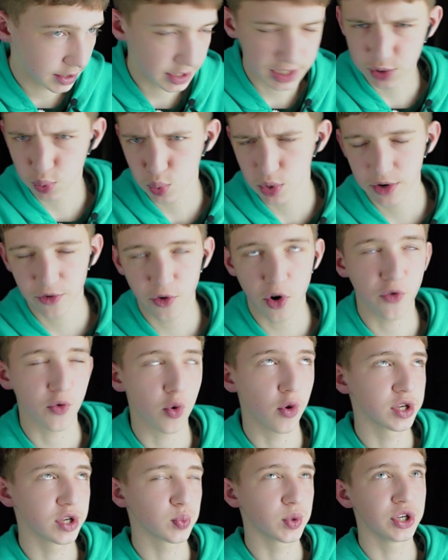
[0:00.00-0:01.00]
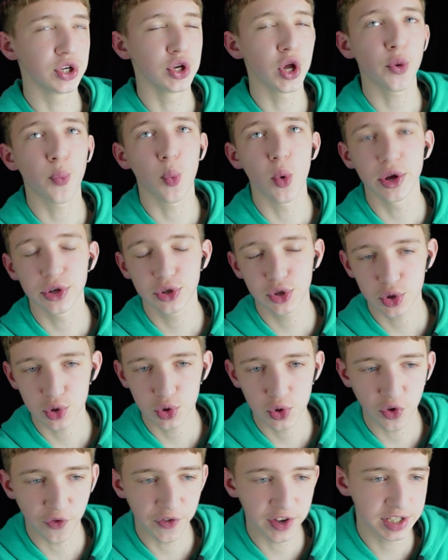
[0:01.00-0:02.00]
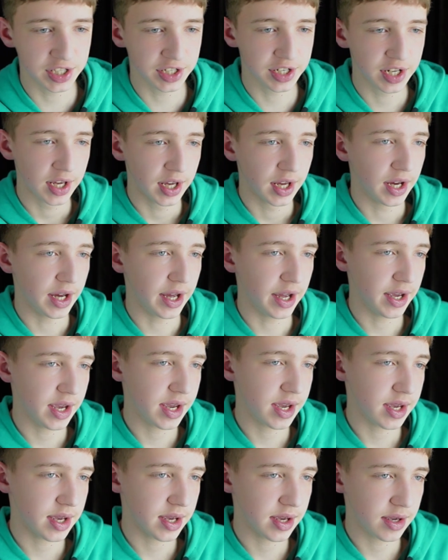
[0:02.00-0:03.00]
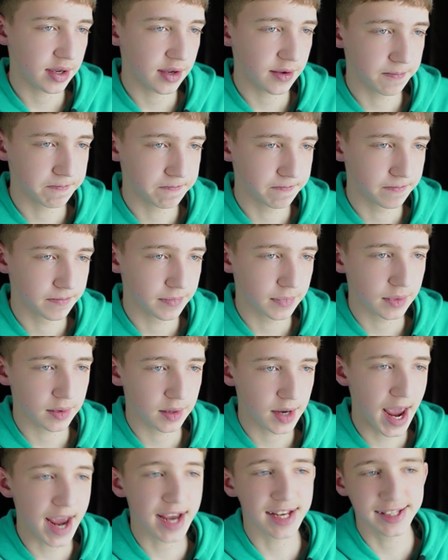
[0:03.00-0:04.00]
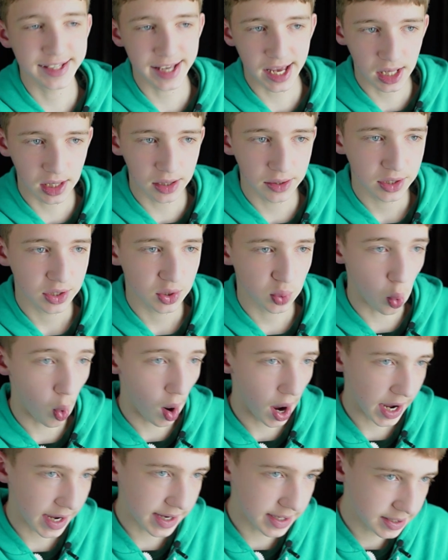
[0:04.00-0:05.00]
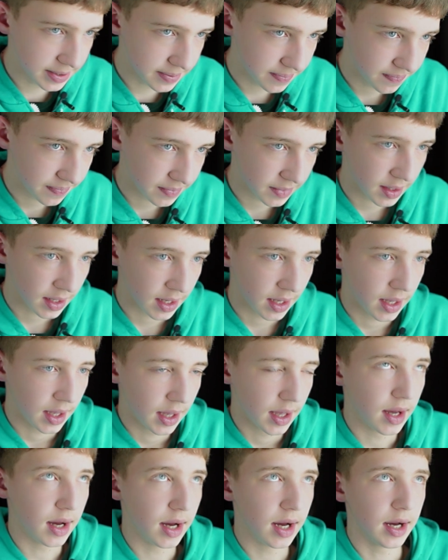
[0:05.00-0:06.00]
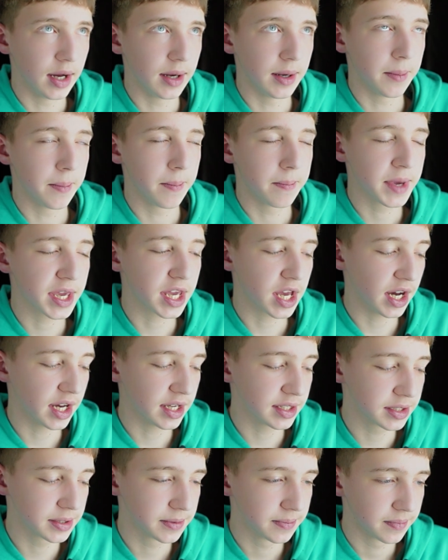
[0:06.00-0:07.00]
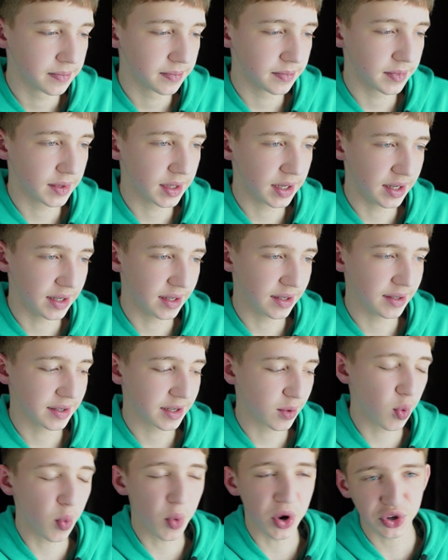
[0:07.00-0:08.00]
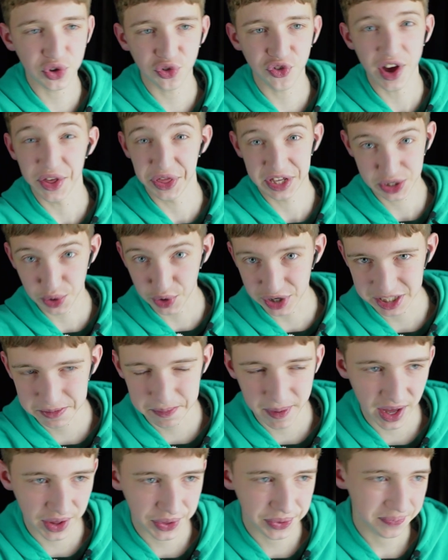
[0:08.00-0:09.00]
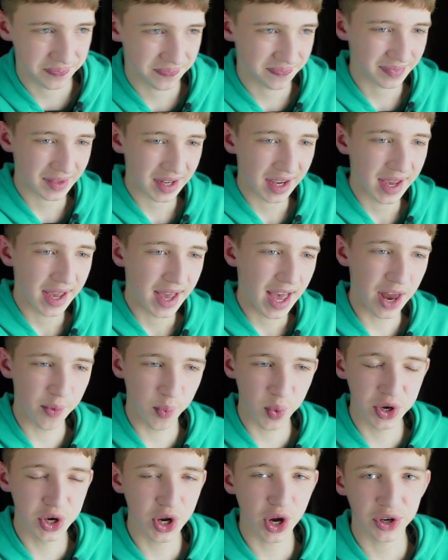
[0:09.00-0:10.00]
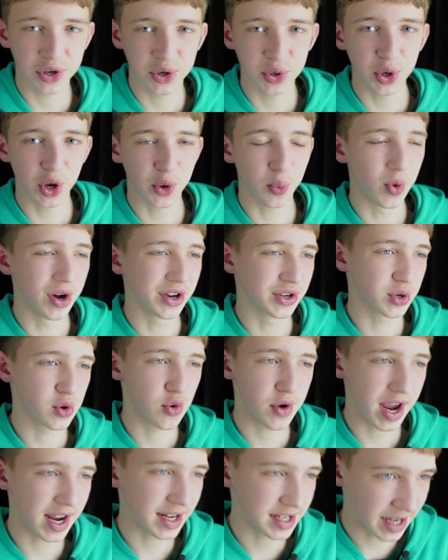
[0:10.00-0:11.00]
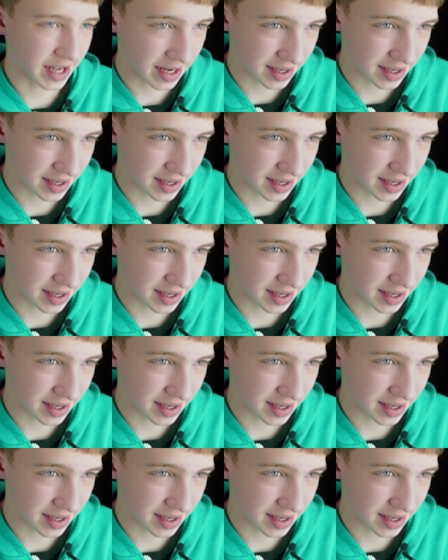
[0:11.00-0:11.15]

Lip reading: Since of course, we do not want to visit a cell twice, because we want to find the shortest path, and we do not want to create